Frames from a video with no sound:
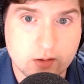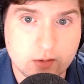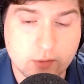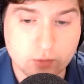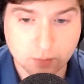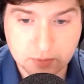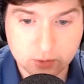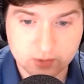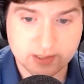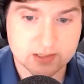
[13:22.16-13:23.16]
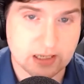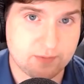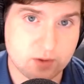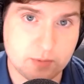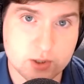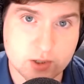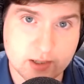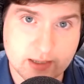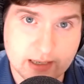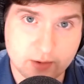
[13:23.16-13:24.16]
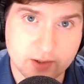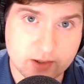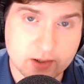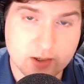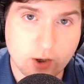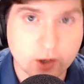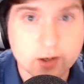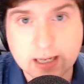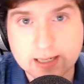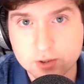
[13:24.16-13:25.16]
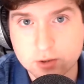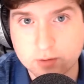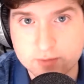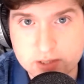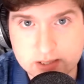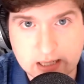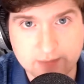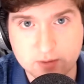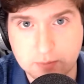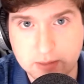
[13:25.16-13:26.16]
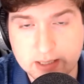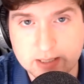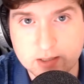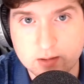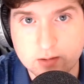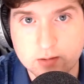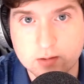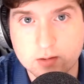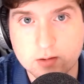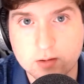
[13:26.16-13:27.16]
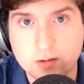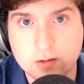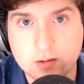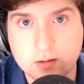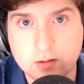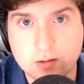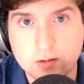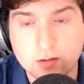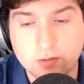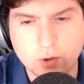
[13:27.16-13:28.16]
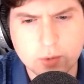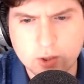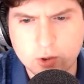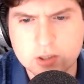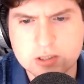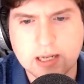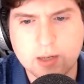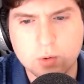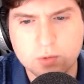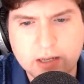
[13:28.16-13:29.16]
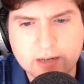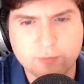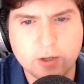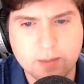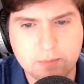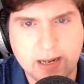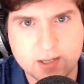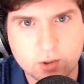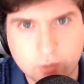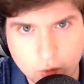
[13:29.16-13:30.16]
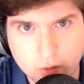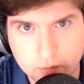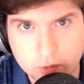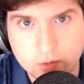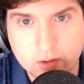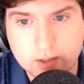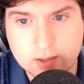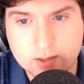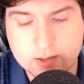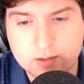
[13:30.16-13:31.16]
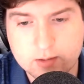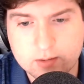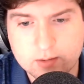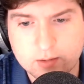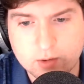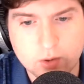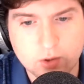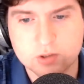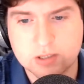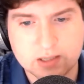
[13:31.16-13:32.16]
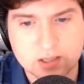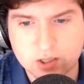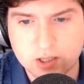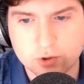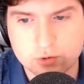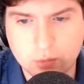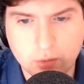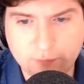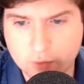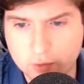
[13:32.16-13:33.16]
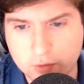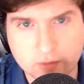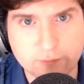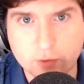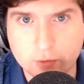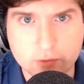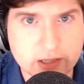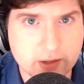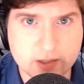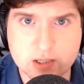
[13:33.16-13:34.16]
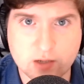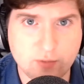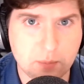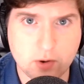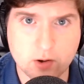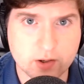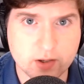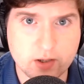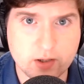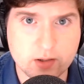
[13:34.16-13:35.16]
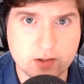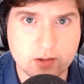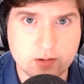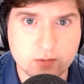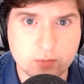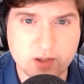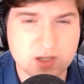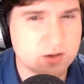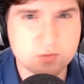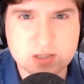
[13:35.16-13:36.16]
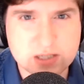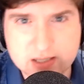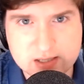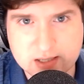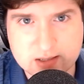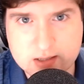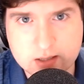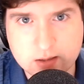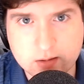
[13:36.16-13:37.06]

though the buildings have to be shut down and online services have to begin, though it looks like we'll never get back to normal, though it looks like this country will further and further tear itself apart with its own citizens,